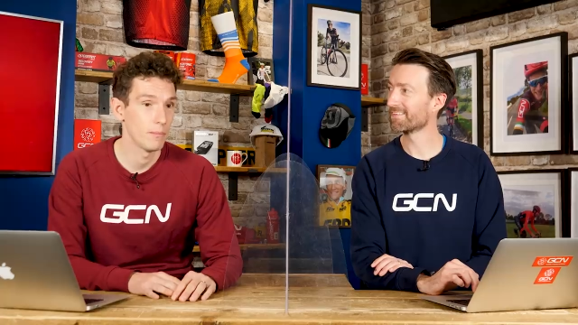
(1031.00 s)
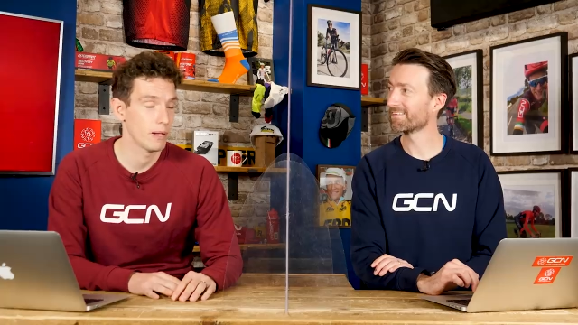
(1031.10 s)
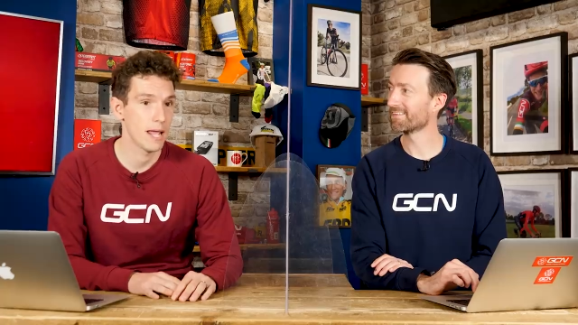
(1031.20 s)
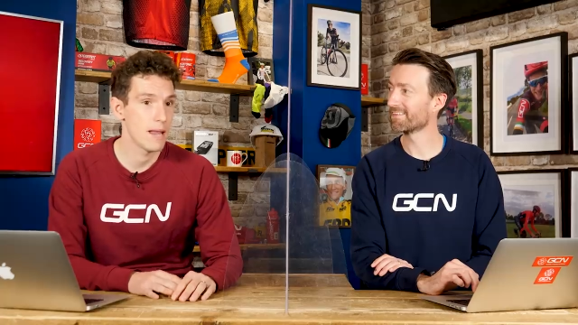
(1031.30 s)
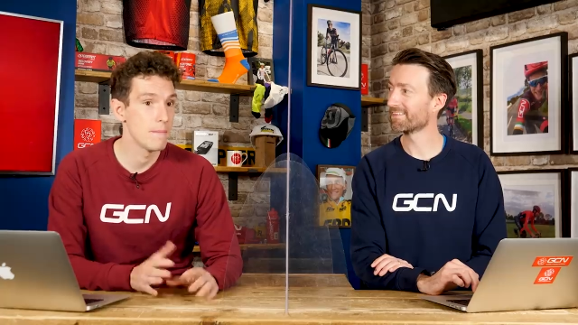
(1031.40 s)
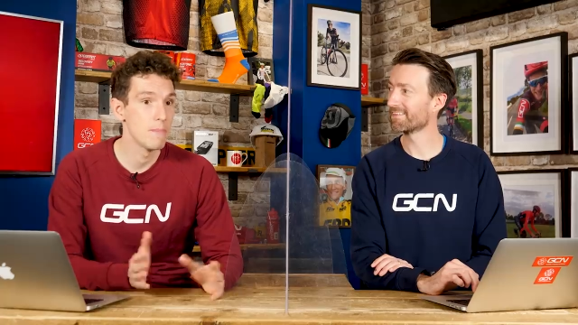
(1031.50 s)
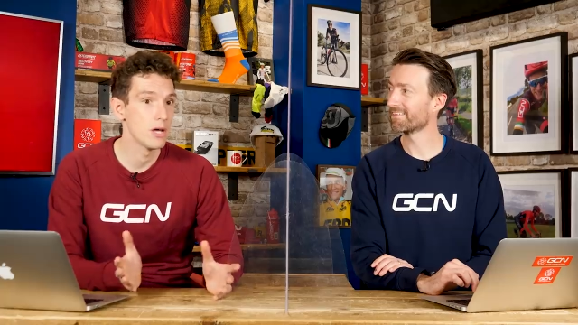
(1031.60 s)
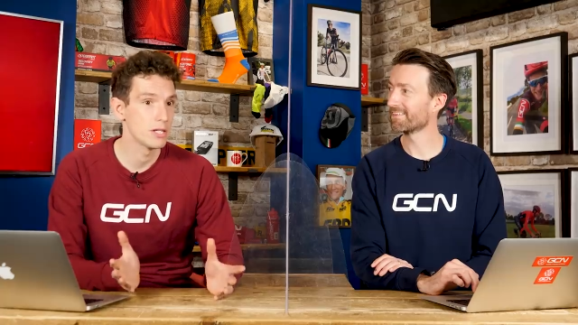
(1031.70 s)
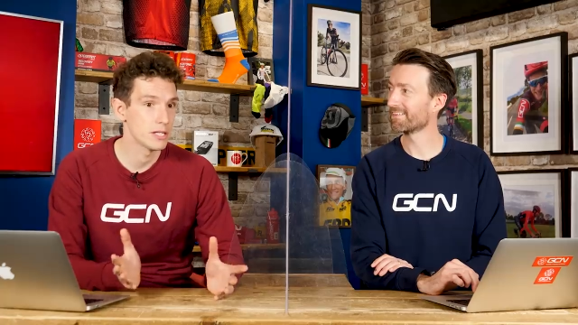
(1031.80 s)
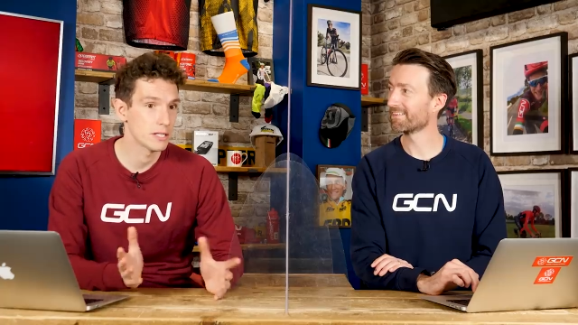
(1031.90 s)
Speaker 1: like an
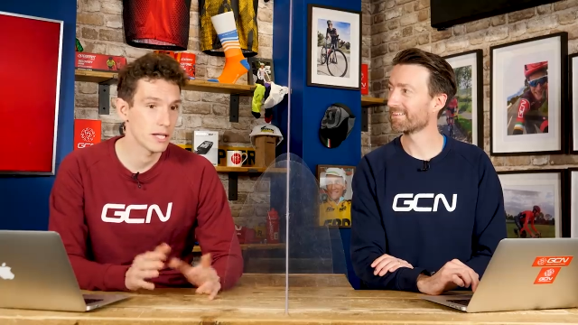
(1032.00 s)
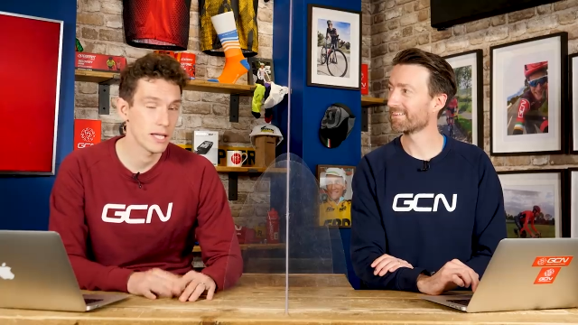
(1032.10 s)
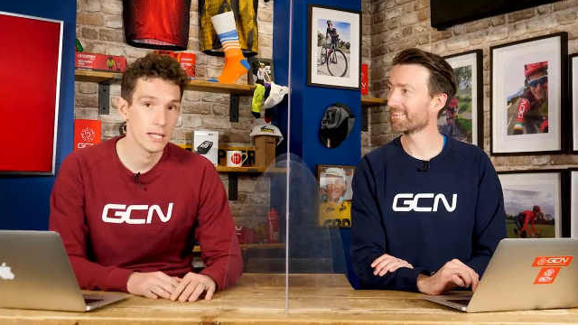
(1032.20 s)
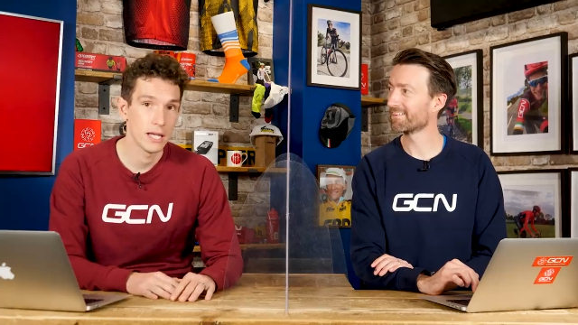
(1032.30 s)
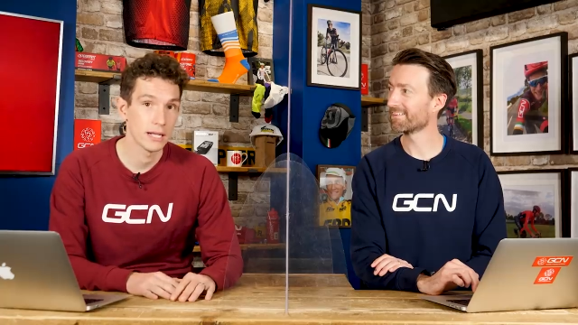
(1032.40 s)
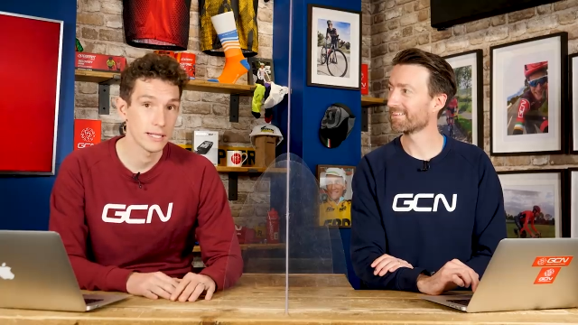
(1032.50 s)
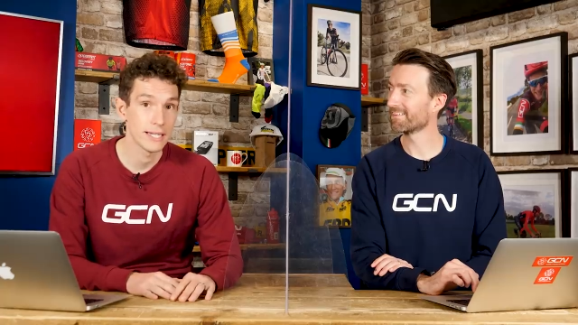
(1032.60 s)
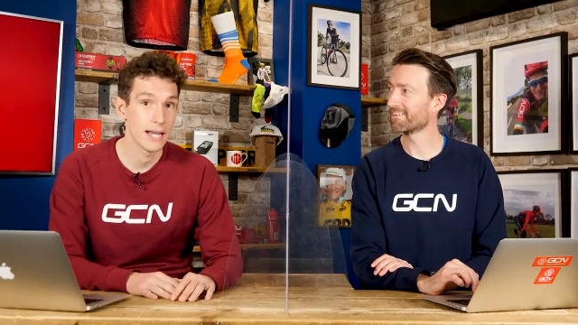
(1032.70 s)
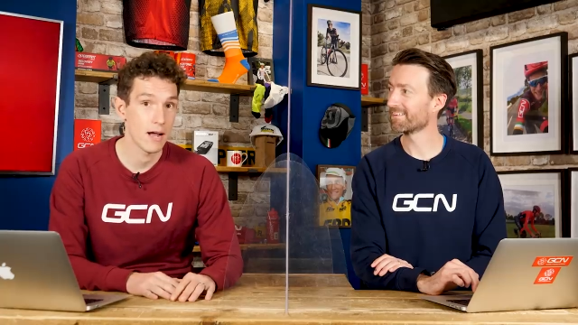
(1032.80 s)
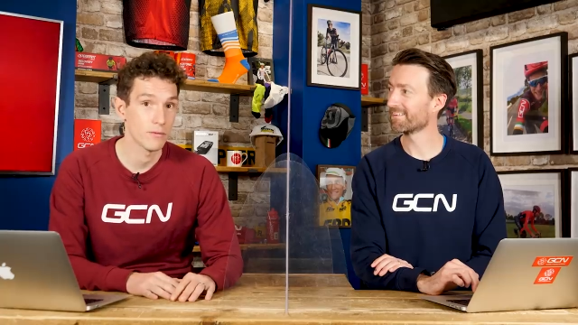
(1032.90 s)
emergency, and I
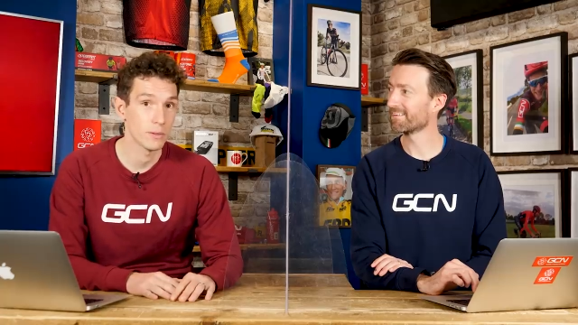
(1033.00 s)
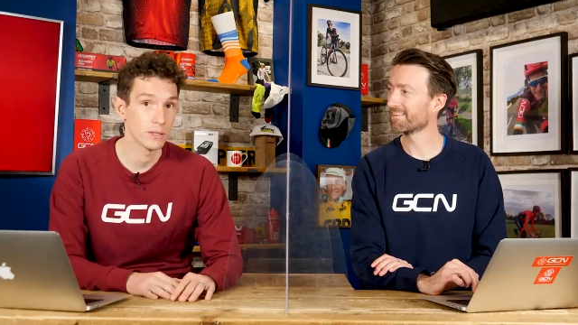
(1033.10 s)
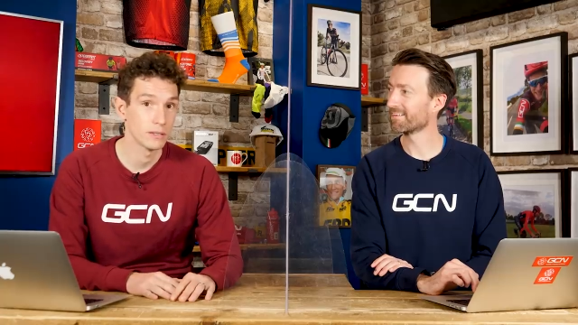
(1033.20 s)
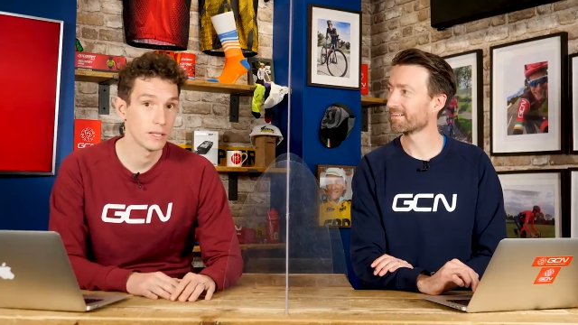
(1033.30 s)
didn't have one,